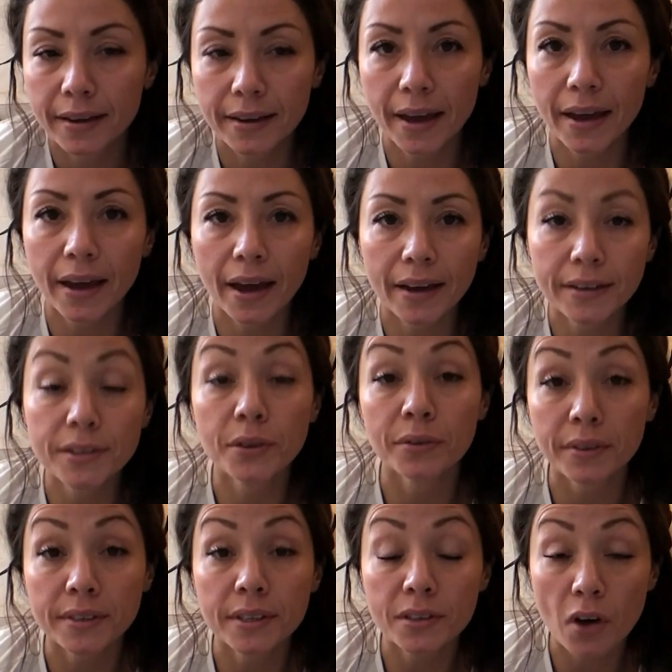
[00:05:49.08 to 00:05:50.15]
Okay guys, so
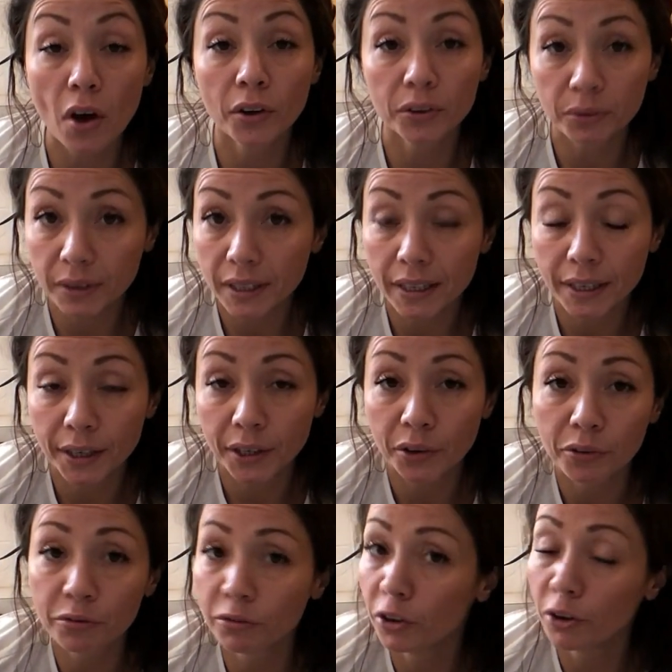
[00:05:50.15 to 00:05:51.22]
this is all you
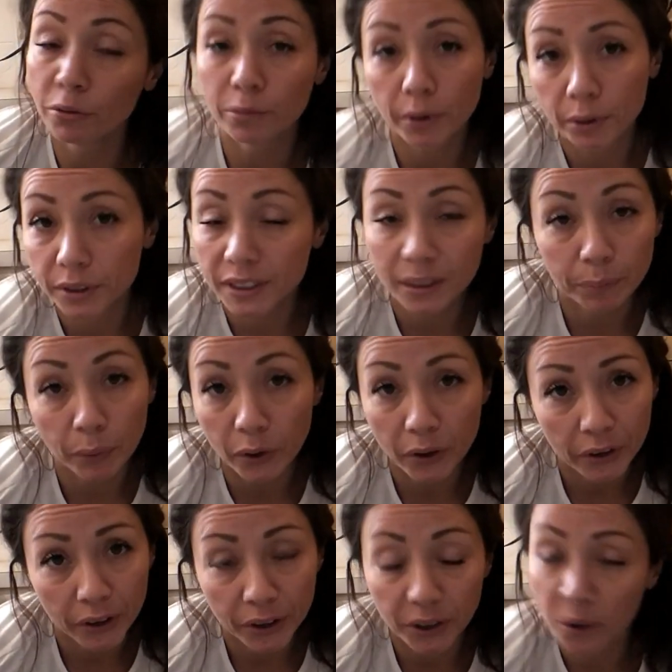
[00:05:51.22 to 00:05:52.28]
need for a roasted
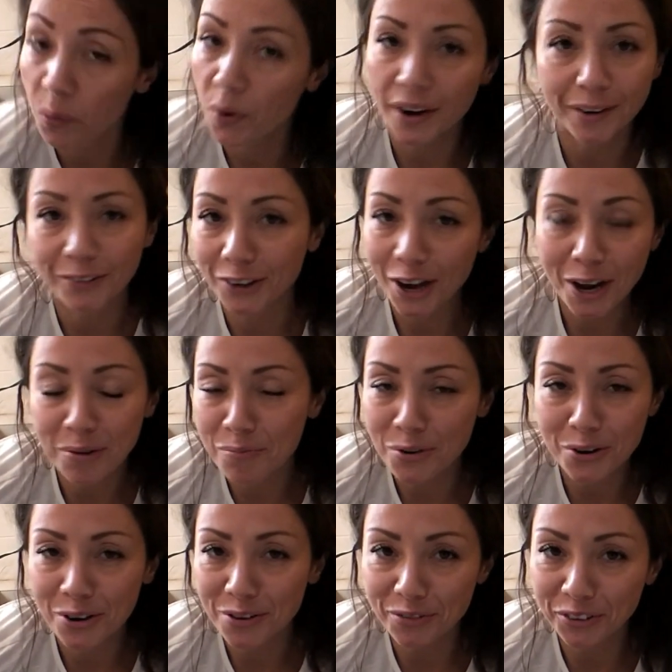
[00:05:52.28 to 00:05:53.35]
bird, whatever kind of
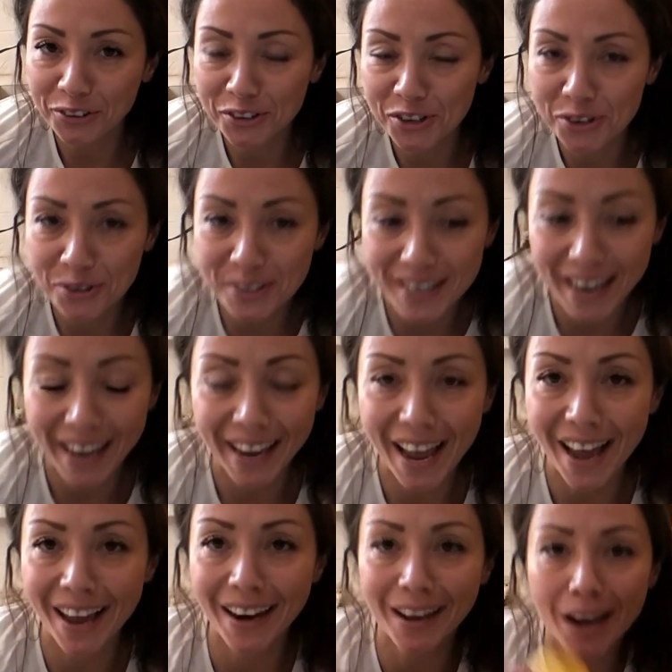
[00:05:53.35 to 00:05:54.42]
bird you're choosing.
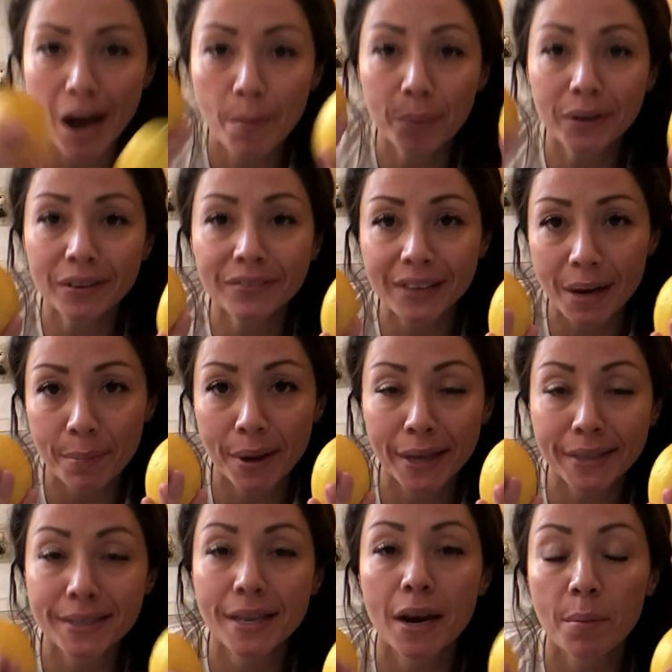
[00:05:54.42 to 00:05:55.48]
I got a couple of
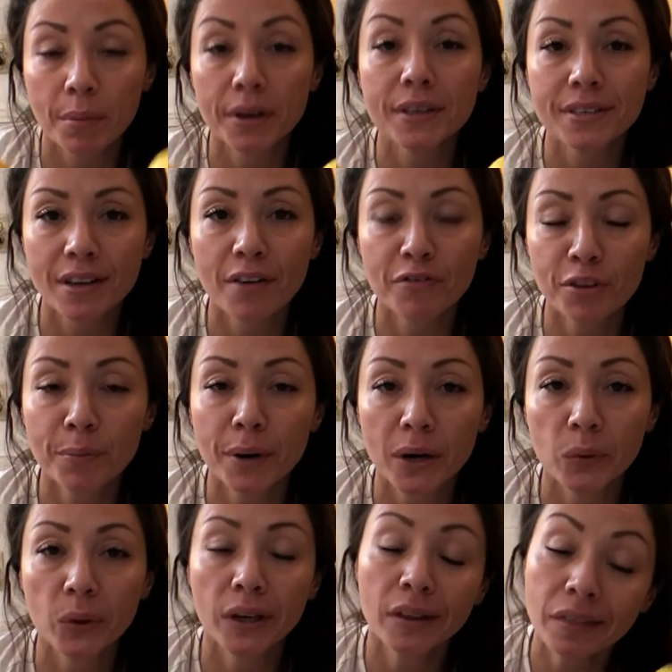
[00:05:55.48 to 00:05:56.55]
lemons that I'm gonna stuff the
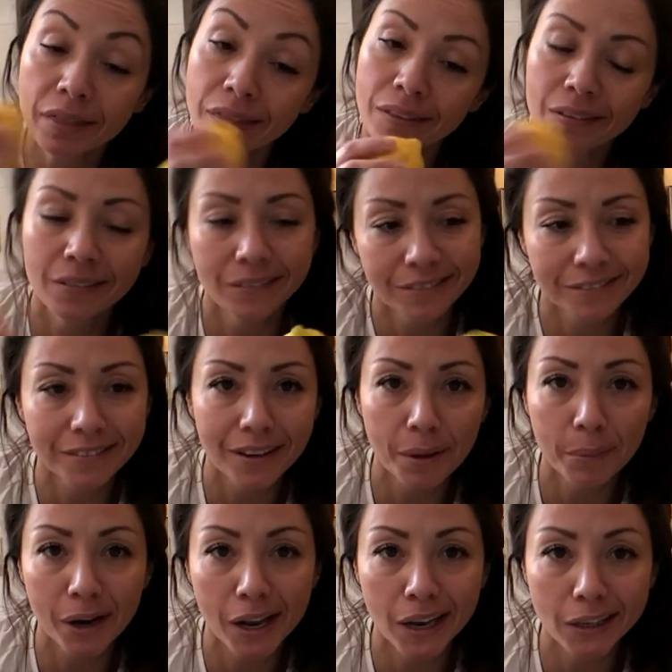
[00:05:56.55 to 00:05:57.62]
butt with.
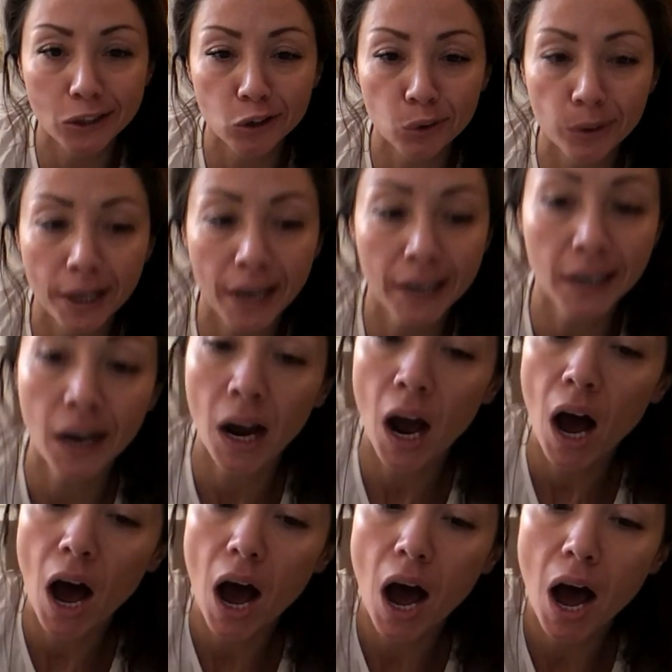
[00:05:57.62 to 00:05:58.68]
I like to do that.
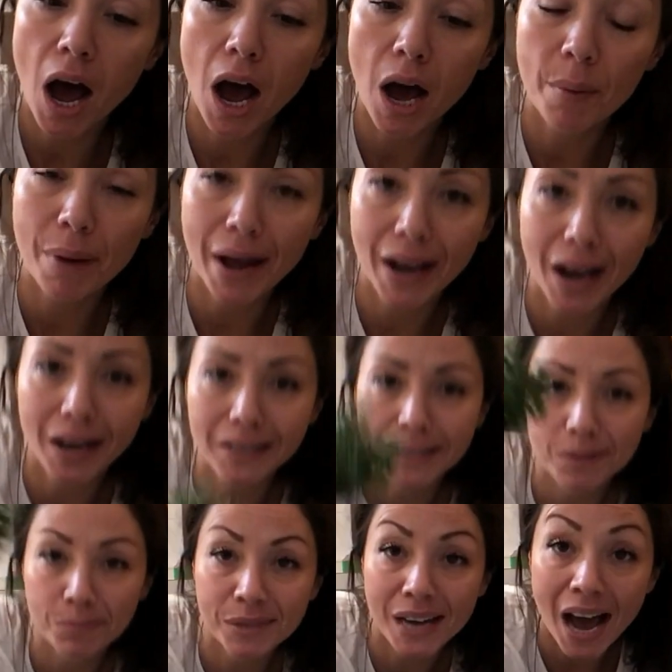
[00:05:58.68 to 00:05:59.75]
I got
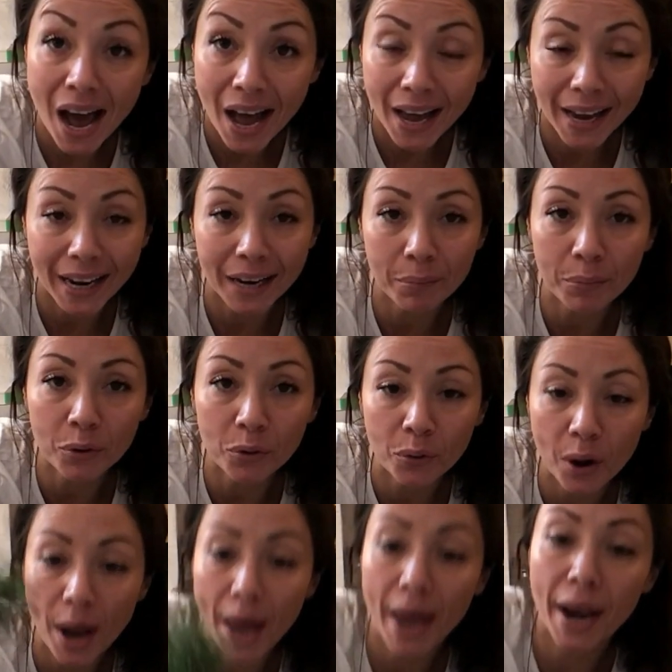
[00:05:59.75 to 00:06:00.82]
some thyme
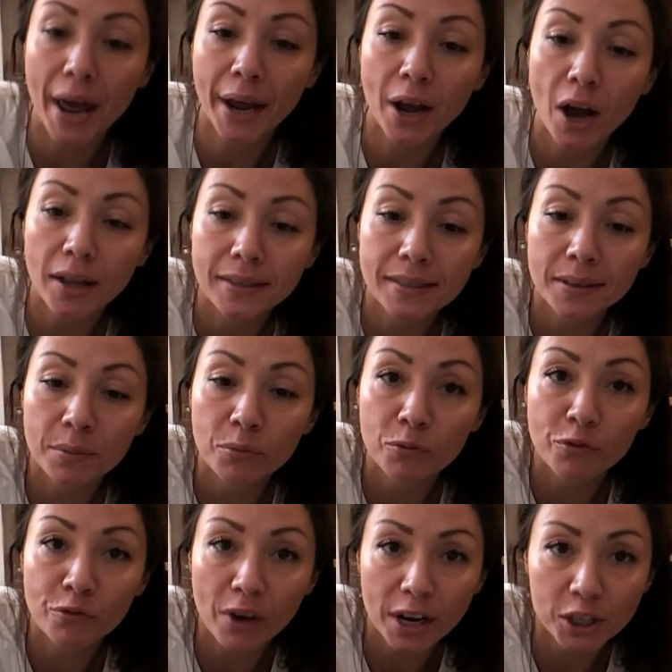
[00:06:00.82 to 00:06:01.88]
and I got
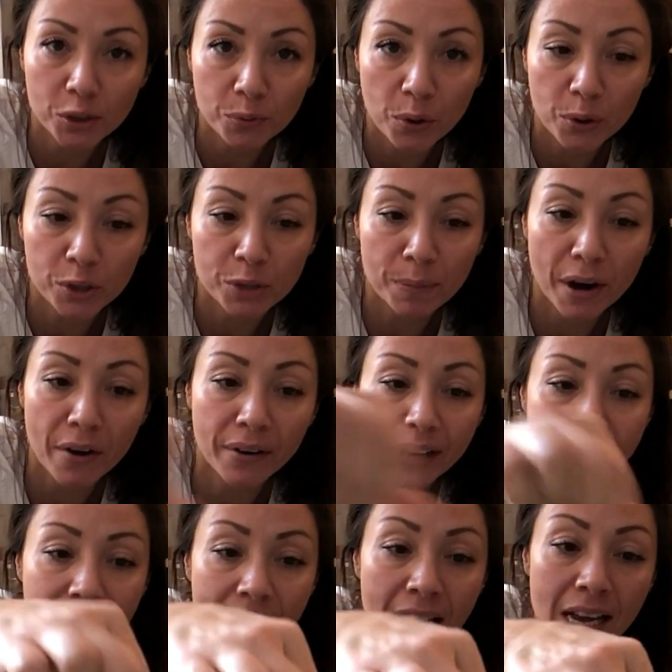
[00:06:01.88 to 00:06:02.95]
some fresh
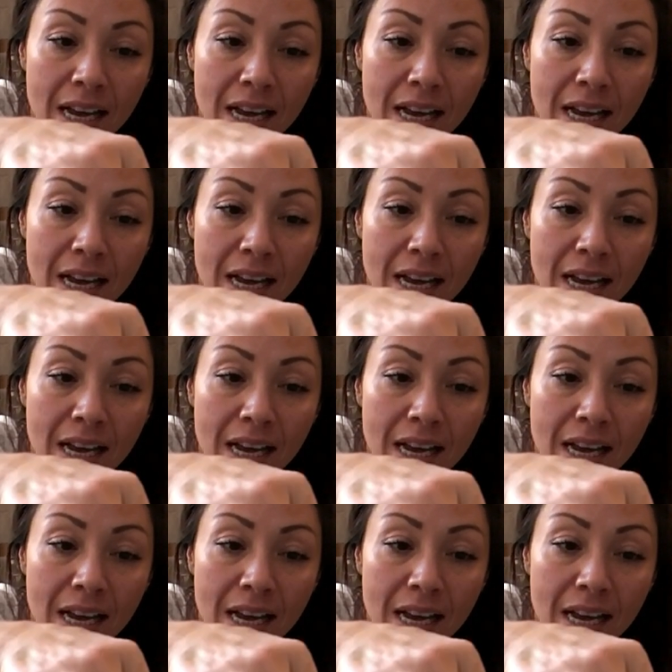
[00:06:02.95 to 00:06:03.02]
rosemary,